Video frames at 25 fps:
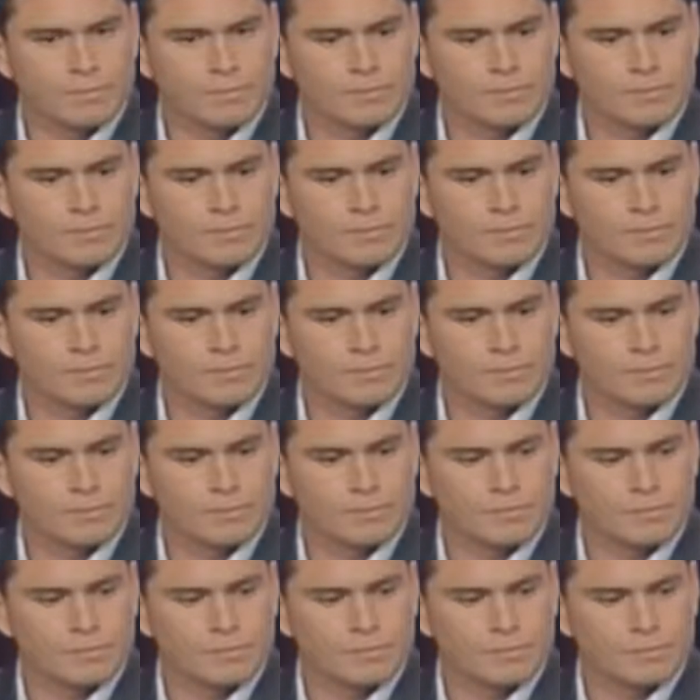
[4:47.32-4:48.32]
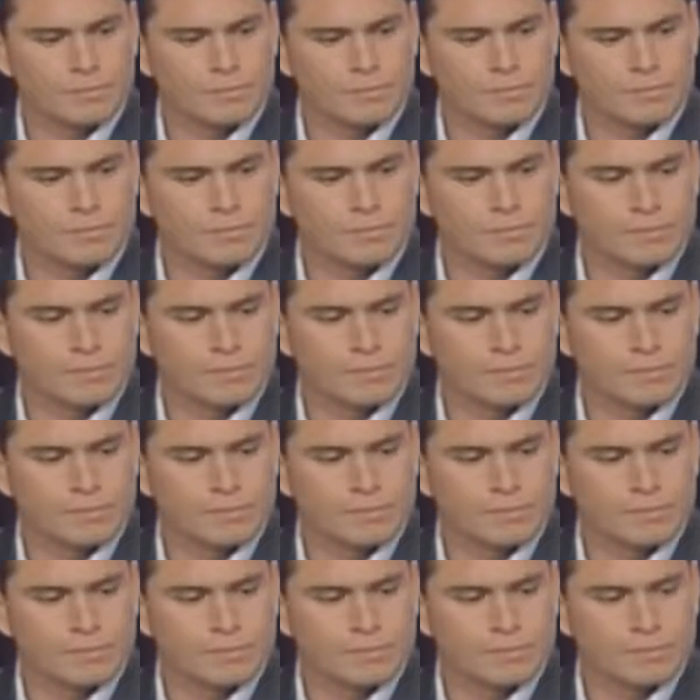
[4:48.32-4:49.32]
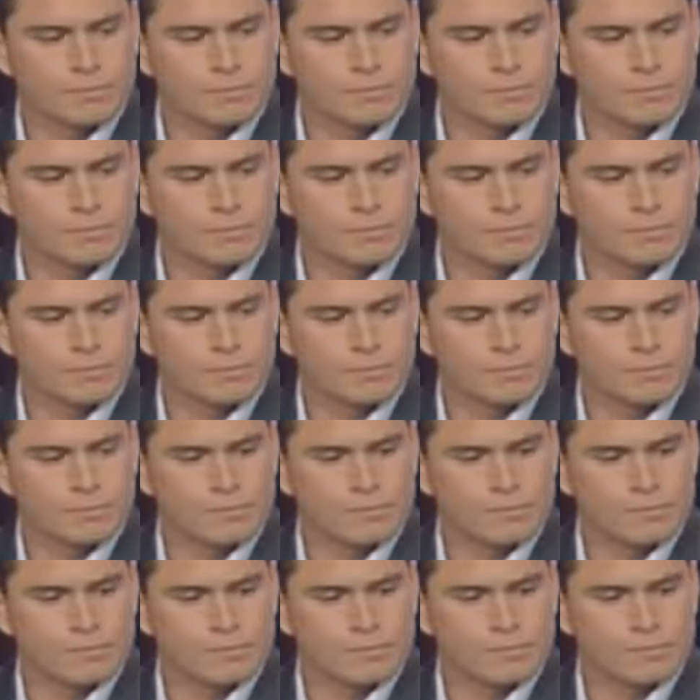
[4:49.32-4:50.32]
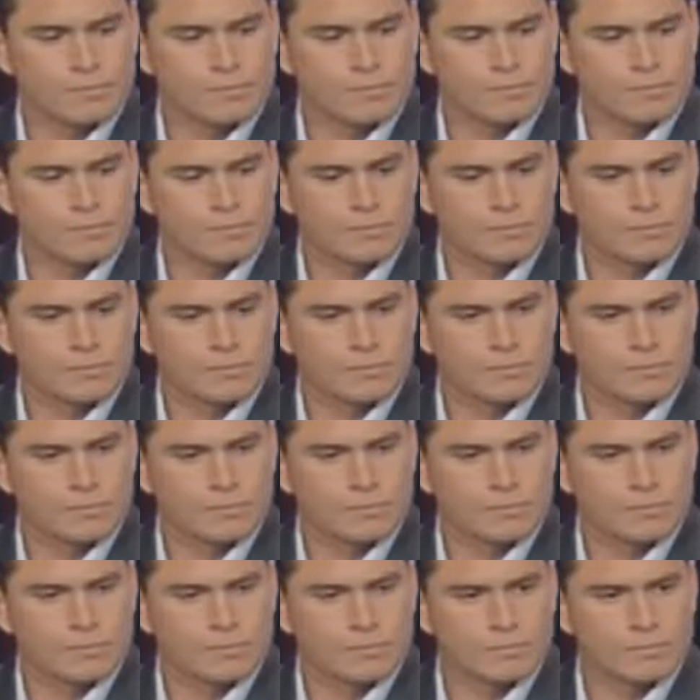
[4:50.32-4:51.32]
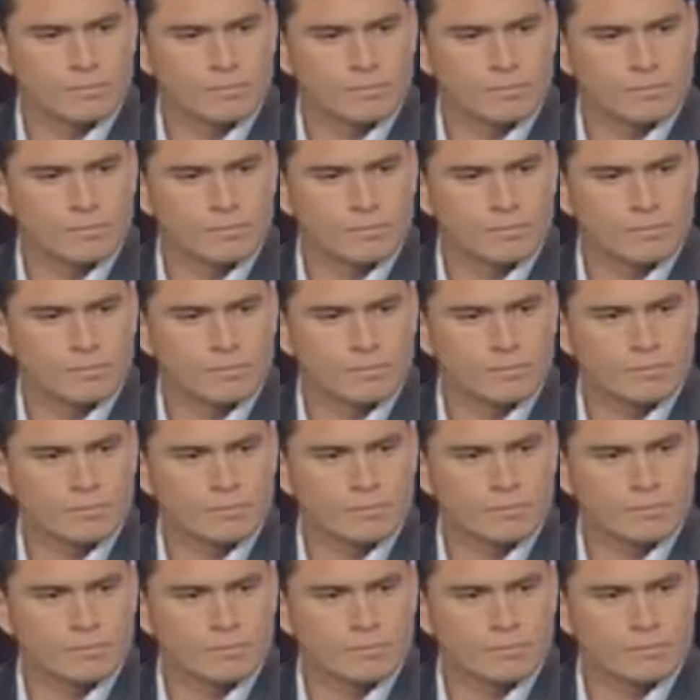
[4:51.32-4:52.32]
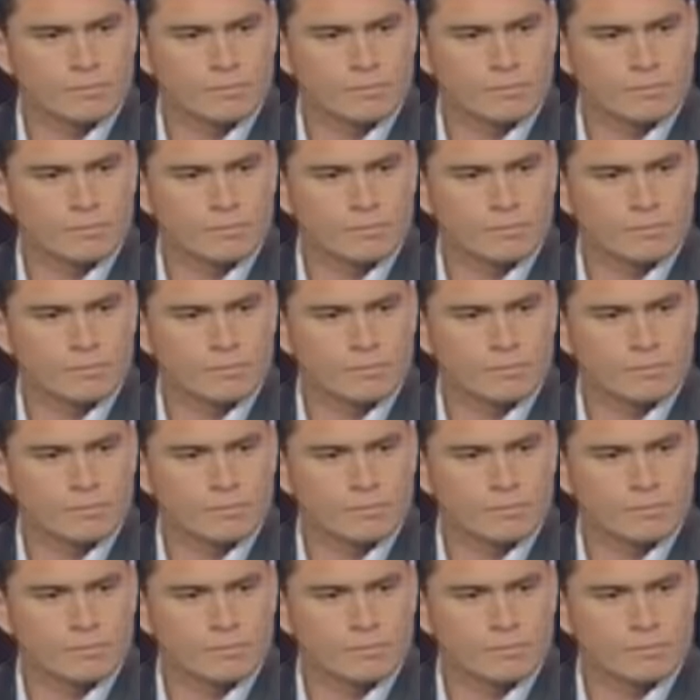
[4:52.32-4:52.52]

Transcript: This person isn't speaking.